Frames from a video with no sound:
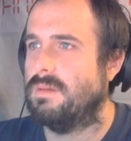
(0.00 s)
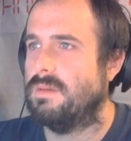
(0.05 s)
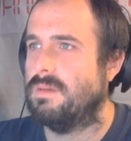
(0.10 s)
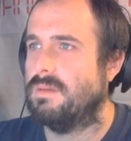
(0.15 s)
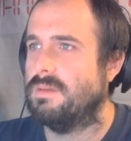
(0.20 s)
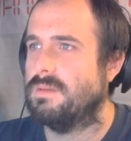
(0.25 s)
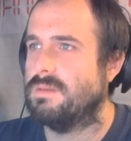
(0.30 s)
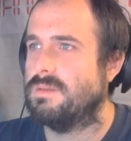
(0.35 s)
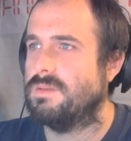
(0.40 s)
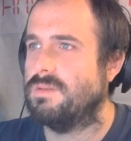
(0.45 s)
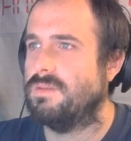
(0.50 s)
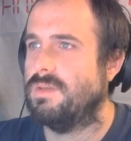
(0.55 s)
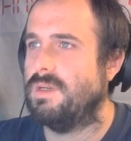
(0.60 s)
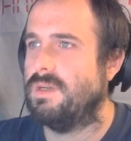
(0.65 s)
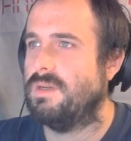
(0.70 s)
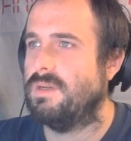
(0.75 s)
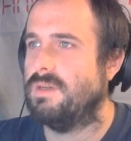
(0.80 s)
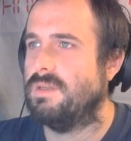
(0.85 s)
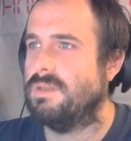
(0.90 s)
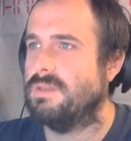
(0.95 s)
So
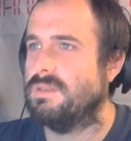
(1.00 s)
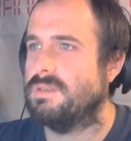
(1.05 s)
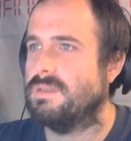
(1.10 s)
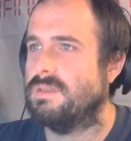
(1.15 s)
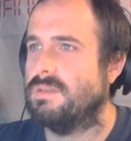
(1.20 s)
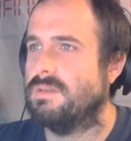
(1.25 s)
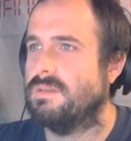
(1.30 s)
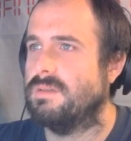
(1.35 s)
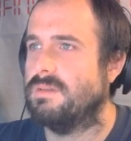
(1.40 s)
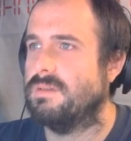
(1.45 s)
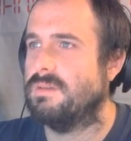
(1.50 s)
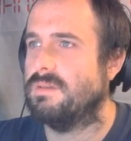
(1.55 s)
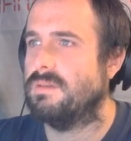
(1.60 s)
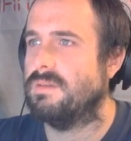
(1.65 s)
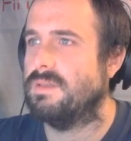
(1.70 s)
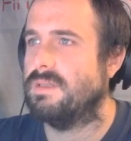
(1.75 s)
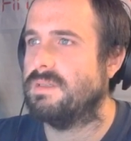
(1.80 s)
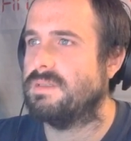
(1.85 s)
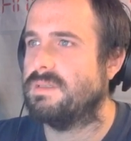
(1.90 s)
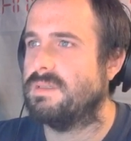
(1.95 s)
here it is.
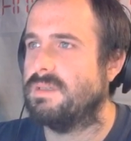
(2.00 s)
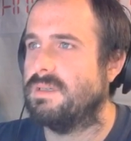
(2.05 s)
Let's